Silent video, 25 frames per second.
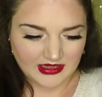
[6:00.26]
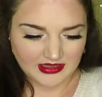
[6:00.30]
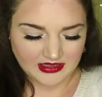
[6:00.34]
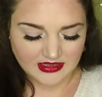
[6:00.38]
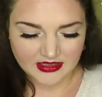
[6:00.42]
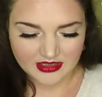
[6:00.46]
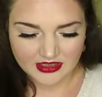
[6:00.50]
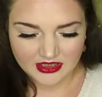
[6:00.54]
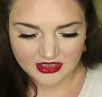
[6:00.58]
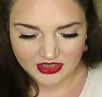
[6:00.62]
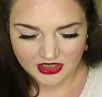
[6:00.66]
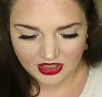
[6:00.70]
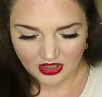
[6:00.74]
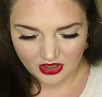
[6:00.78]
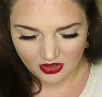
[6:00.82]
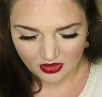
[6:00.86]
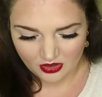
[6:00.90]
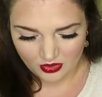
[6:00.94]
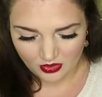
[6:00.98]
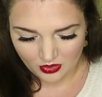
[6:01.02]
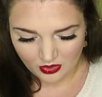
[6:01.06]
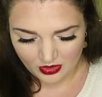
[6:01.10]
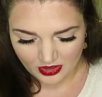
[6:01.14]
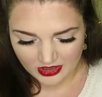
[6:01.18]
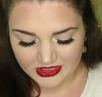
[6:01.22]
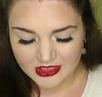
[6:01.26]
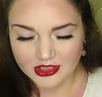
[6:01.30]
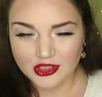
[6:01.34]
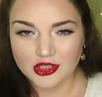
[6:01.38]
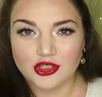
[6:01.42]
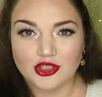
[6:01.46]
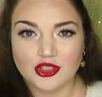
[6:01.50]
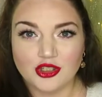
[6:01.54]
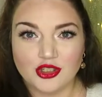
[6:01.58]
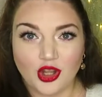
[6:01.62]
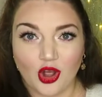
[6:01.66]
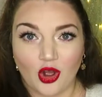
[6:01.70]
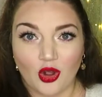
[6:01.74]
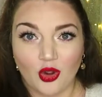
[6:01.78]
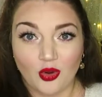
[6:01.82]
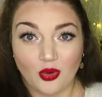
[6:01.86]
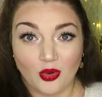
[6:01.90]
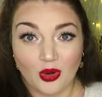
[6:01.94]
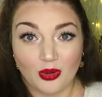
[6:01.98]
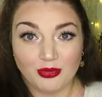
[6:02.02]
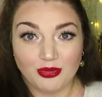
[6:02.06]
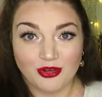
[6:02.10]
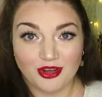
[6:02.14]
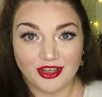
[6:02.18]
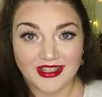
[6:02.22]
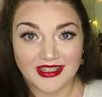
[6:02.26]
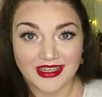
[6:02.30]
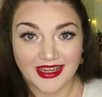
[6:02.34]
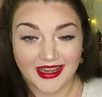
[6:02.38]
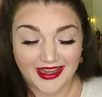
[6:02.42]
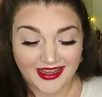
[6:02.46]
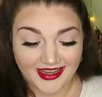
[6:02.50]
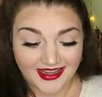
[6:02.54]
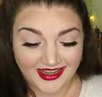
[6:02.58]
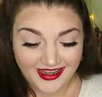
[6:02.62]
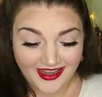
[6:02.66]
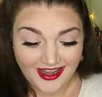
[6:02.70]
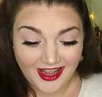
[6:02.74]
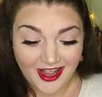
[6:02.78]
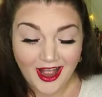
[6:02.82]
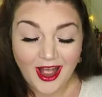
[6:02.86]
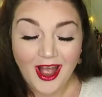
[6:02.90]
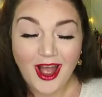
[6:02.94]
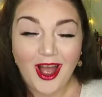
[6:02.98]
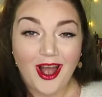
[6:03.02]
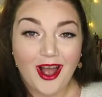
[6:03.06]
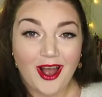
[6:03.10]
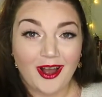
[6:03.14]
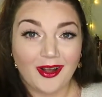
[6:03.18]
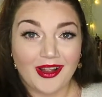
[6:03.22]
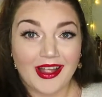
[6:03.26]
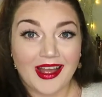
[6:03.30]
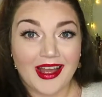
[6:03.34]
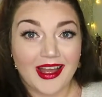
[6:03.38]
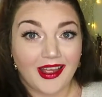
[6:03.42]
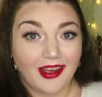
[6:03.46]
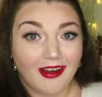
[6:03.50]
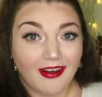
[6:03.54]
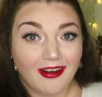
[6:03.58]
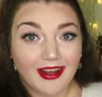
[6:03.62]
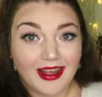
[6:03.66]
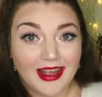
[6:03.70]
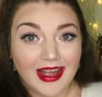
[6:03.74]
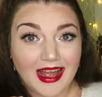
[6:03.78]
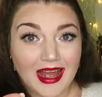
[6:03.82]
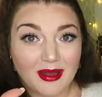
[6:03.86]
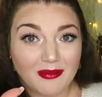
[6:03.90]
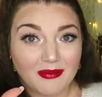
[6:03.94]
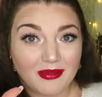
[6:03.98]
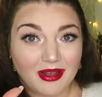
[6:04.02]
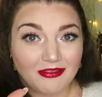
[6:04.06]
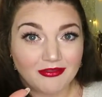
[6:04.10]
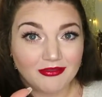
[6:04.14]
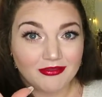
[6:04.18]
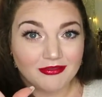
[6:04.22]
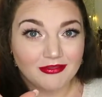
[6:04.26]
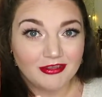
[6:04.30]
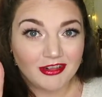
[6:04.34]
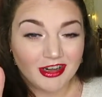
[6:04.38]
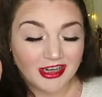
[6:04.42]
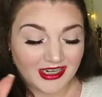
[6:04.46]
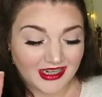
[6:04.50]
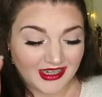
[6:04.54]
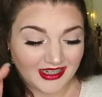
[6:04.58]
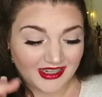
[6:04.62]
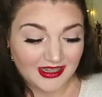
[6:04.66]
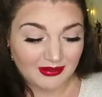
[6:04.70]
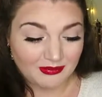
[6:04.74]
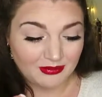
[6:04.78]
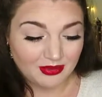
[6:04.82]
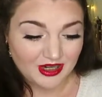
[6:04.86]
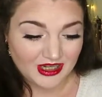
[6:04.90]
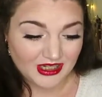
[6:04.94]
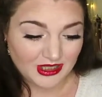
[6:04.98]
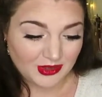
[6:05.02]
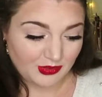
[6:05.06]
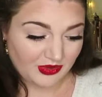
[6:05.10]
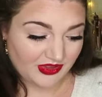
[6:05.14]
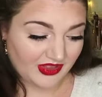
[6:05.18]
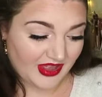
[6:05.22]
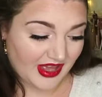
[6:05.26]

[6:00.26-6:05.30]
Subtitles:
is so pretty. Okay, I am really impressed with